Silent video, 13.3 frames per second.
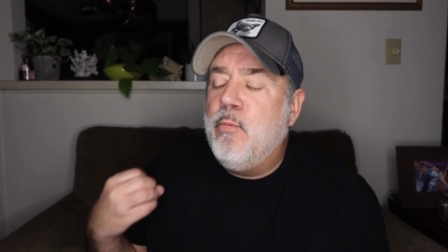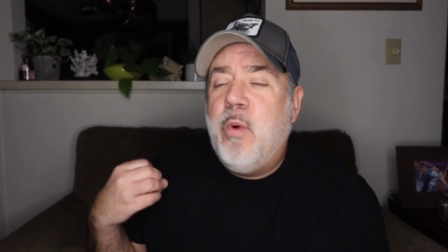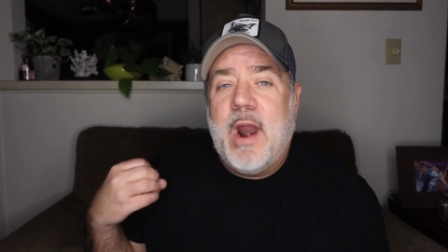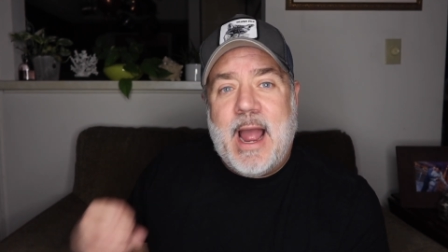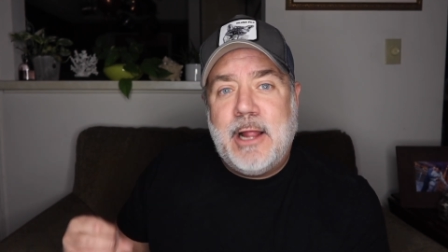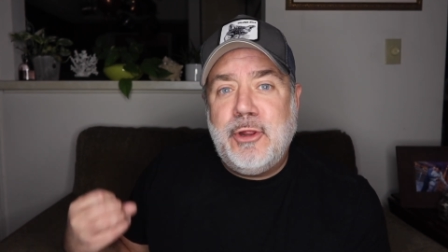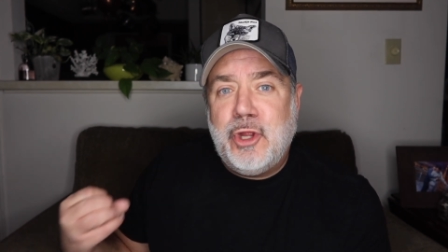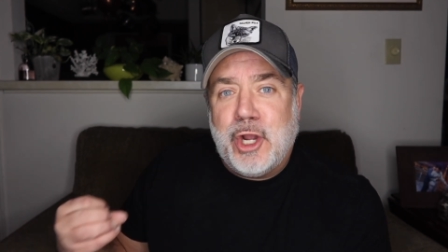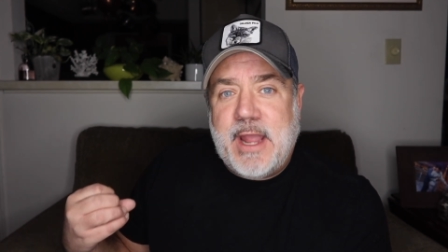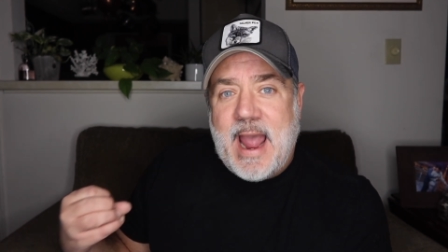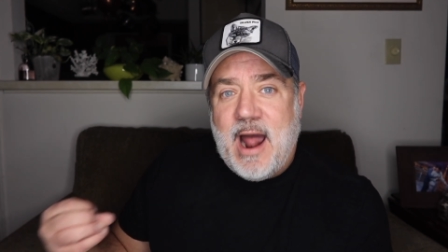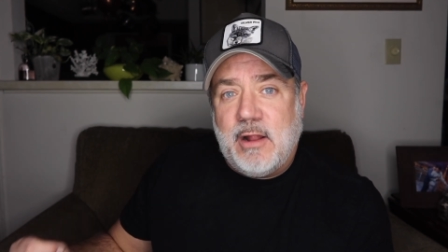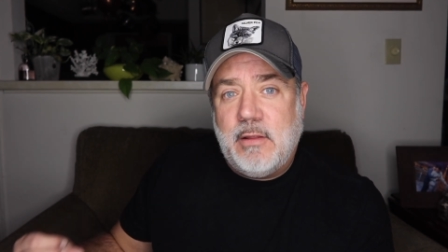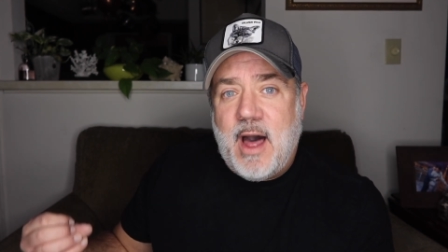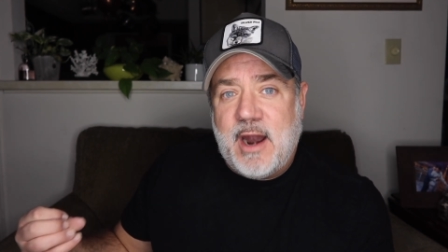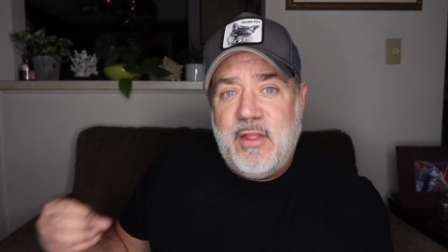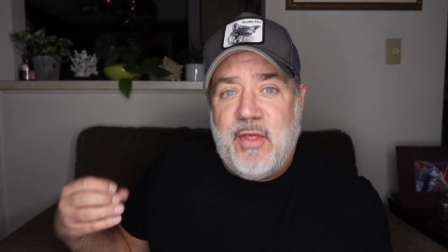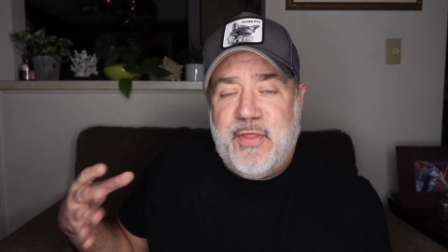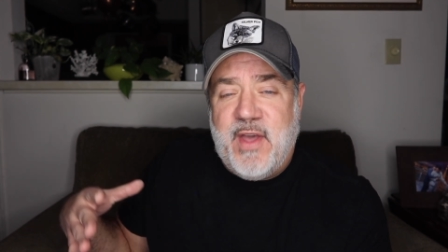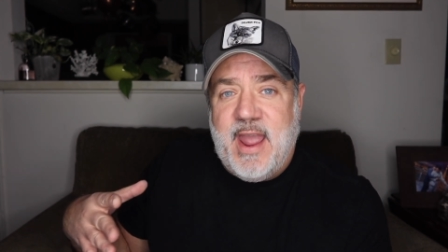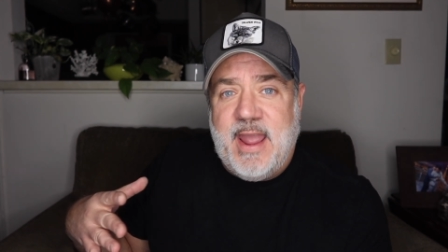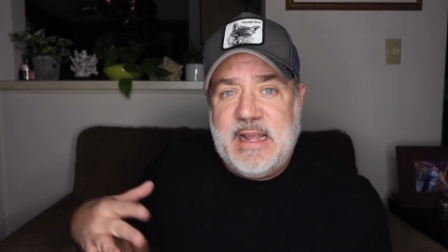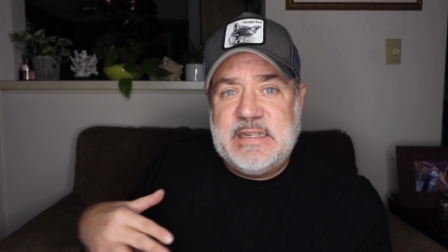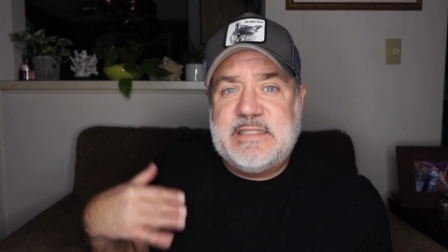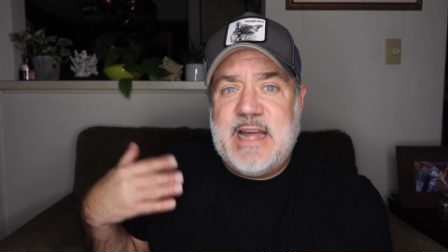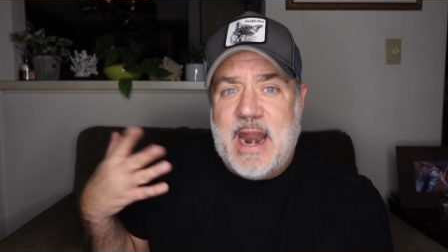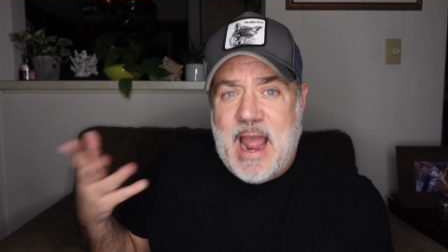when I look at a lot of the
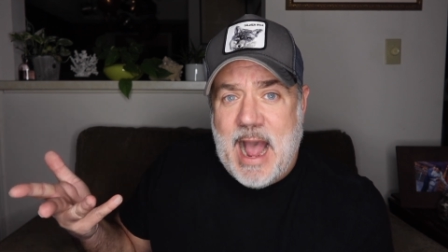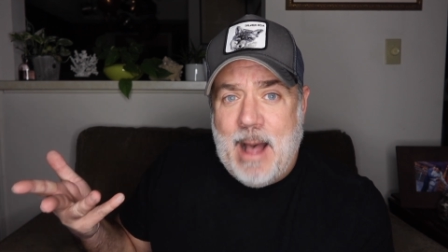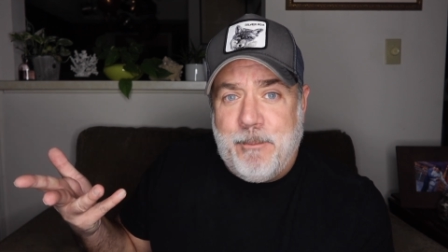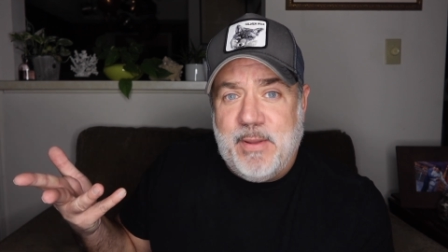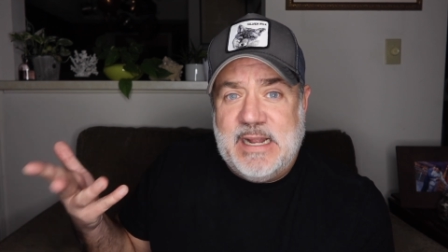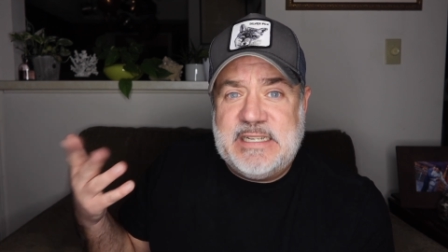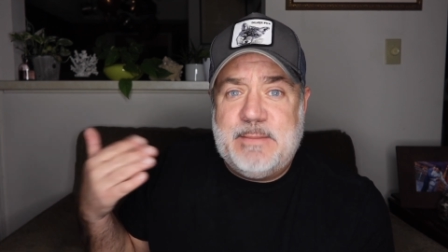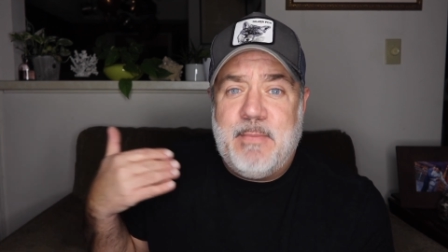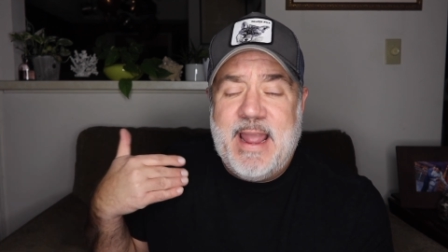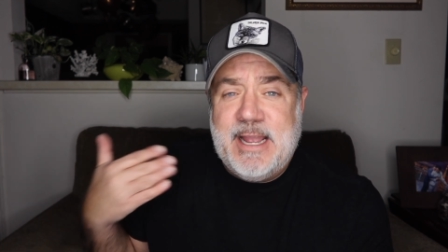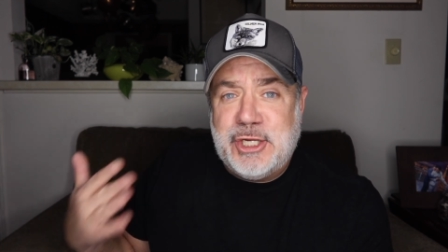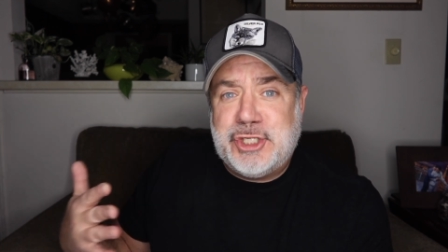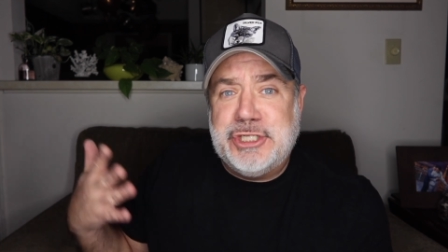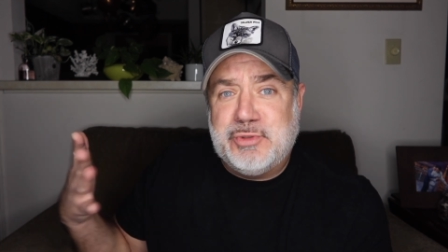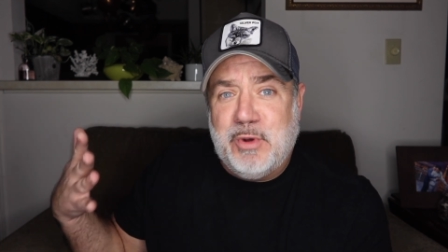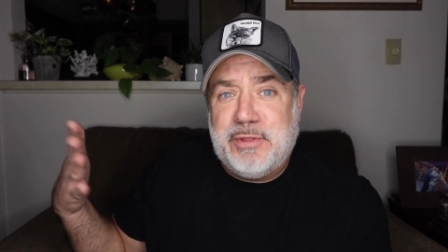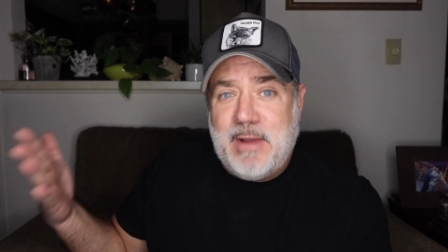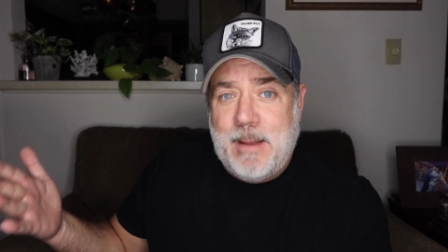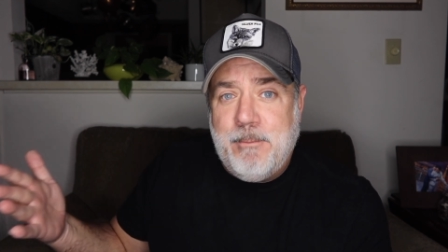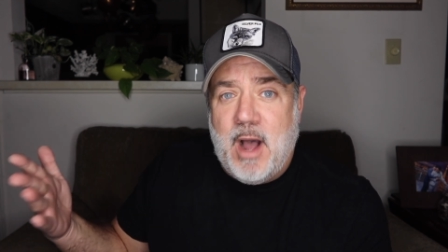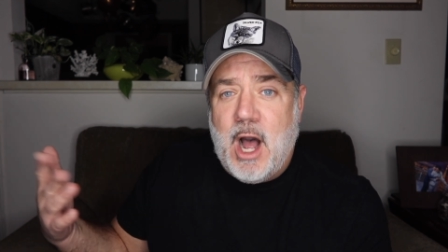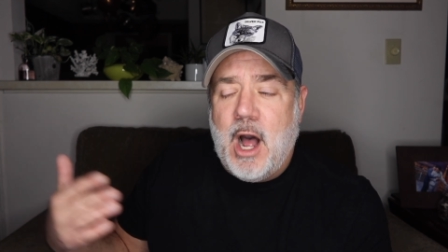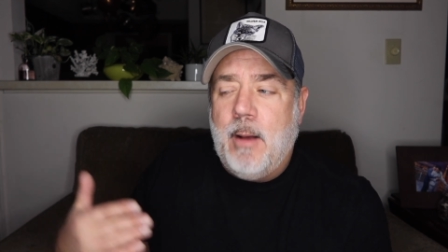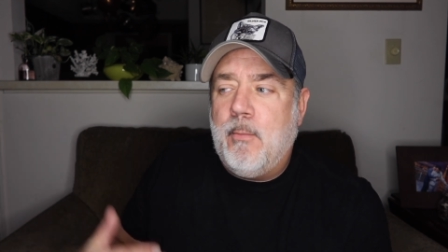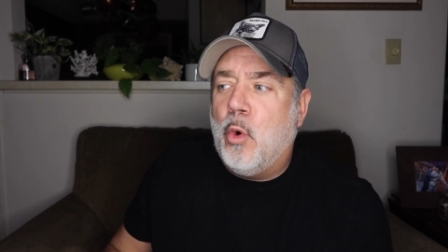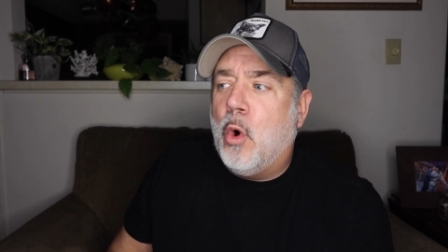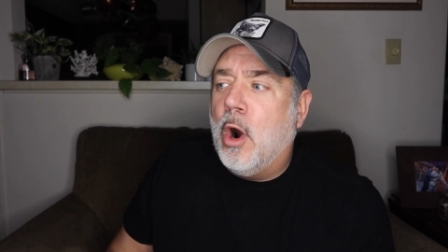things that happened and my issues with my
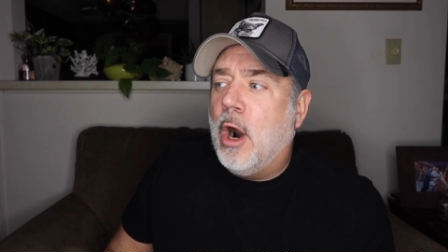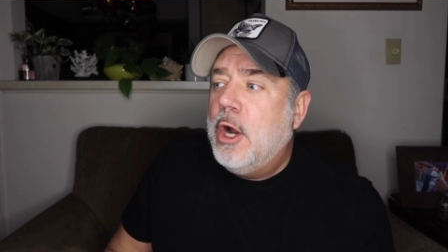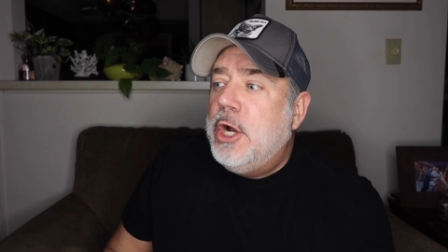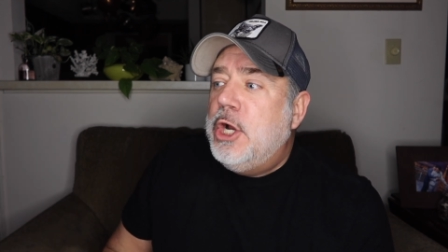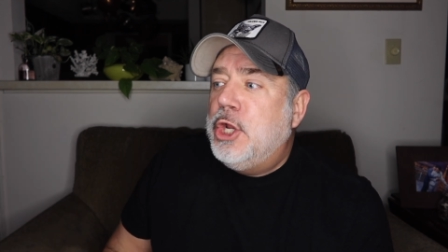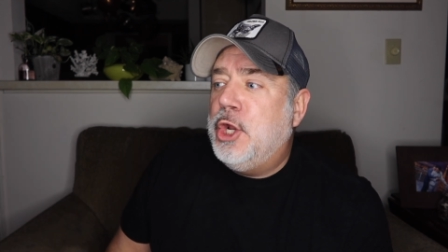mom, or,